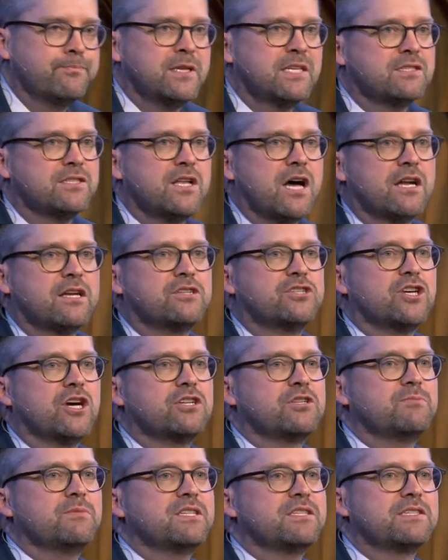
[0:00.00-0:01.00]
It's not a
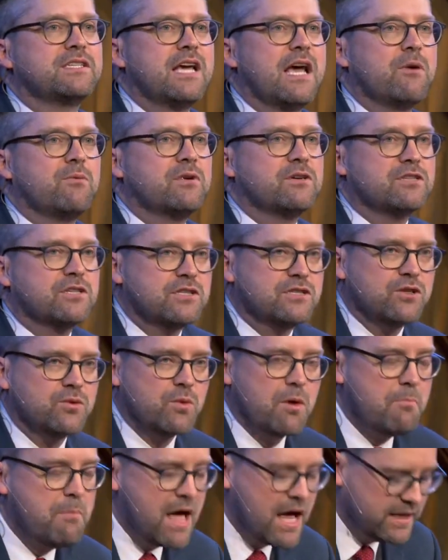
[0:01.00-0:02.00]
judgment sandwich, it's a
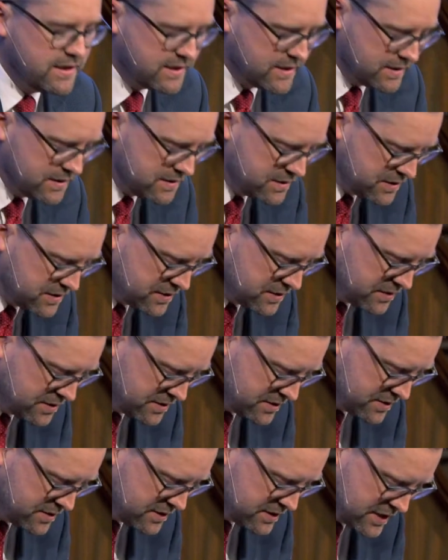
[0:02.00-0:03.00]
repentance
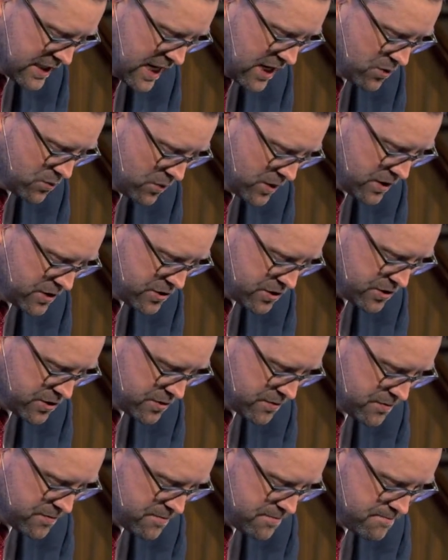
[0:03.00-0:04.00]
sandwich.
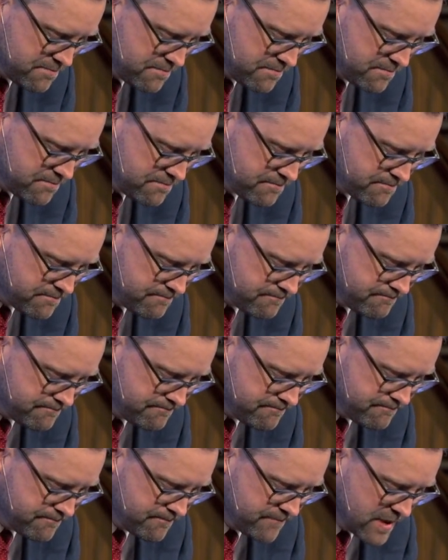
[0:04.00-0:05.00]

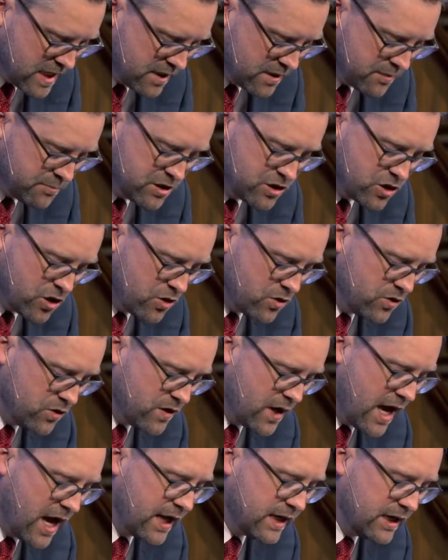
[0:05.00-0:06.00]
Let me show you
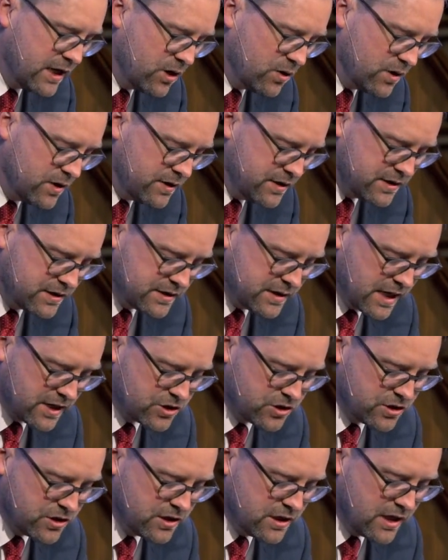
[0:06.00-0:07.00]
that here in this
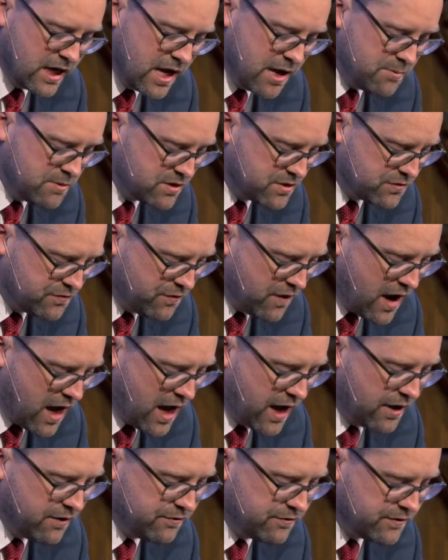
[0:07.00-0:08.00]
section in Amos
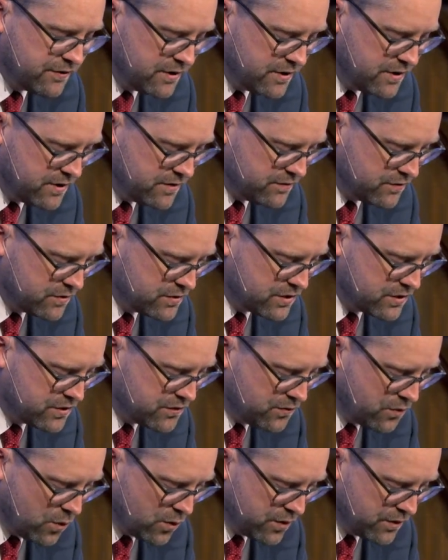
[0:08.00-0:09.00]
5, verses
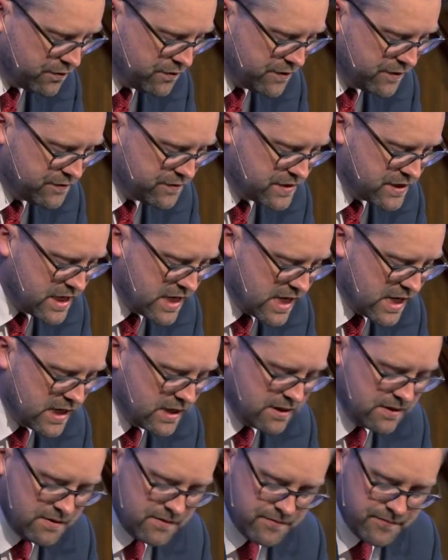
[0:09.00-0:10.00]
4 to 15.